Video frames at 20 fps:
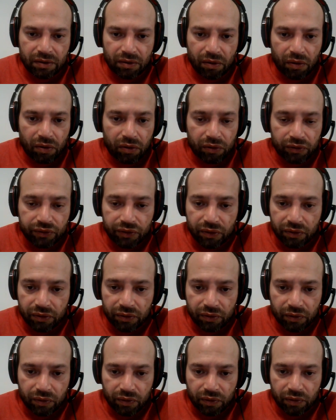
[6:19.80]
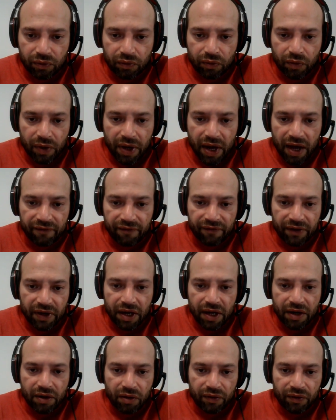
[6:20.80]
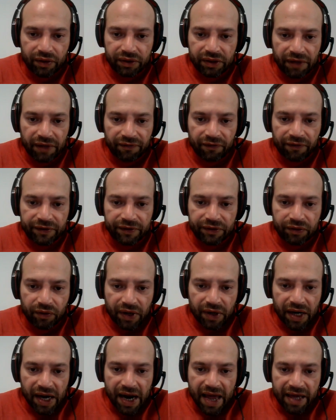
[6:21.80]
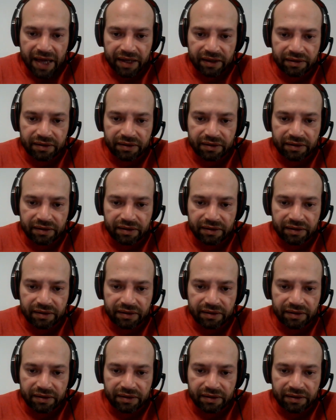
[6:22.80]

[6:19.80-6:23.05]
Also, we have another type of storage like